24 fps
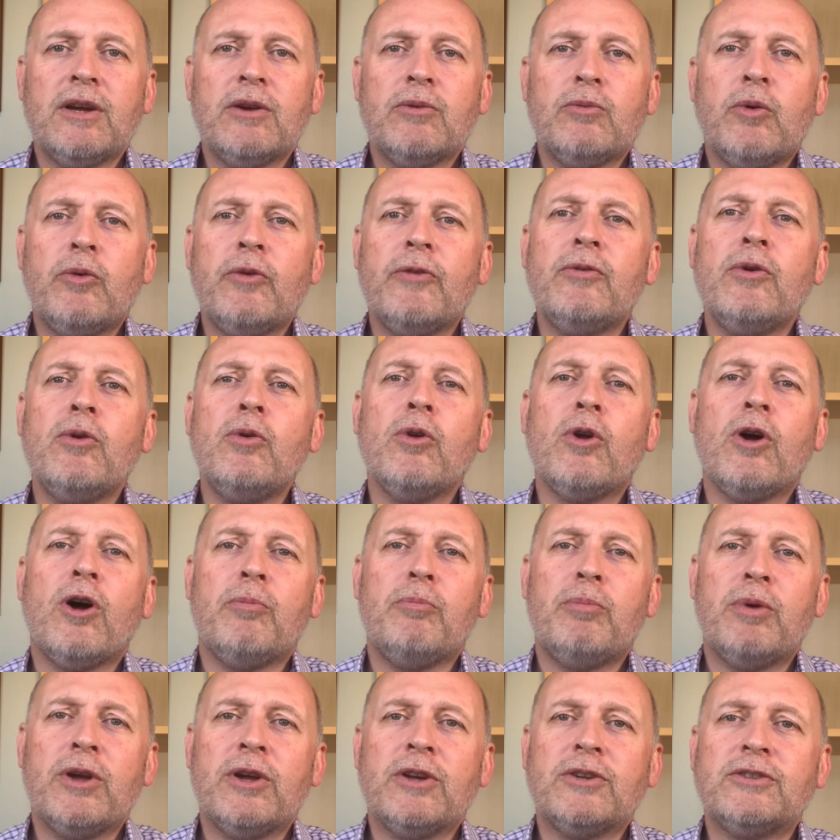Well, we've all
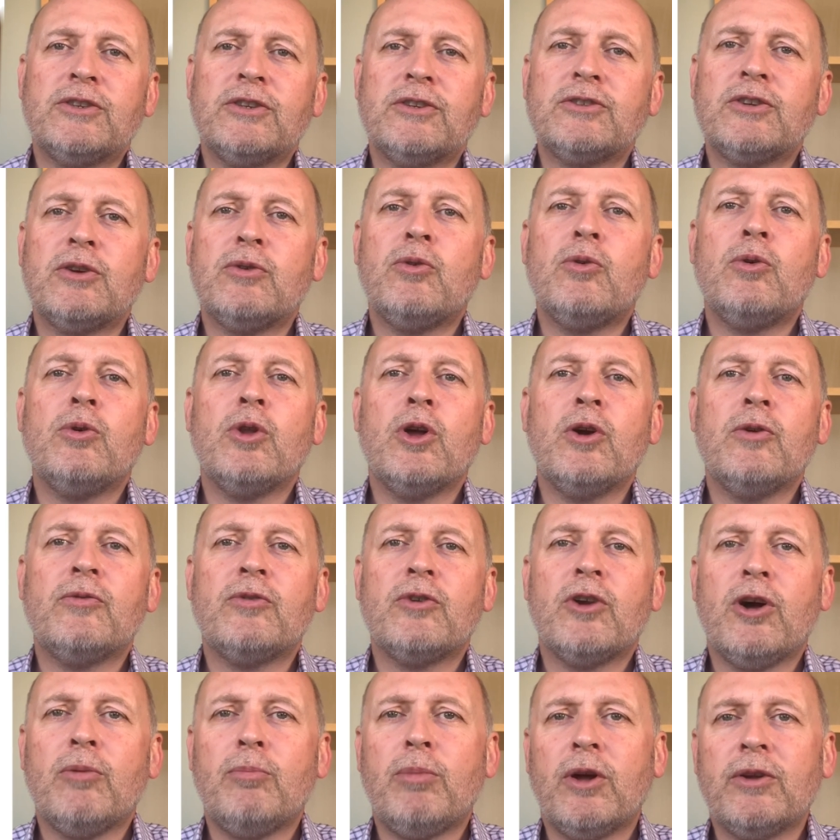got bursas all
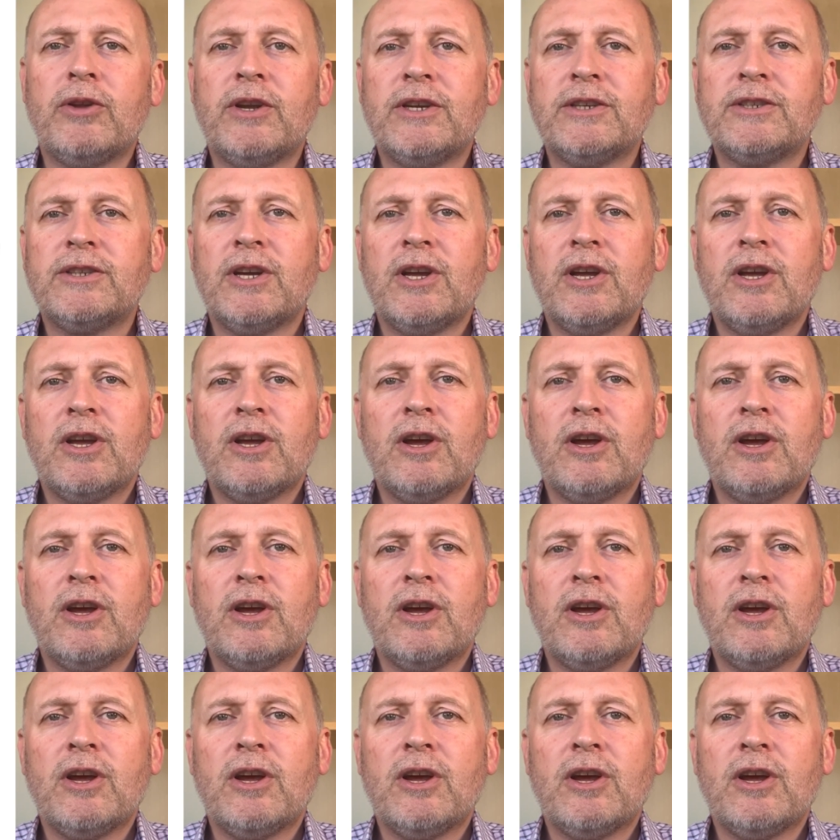over our bodies,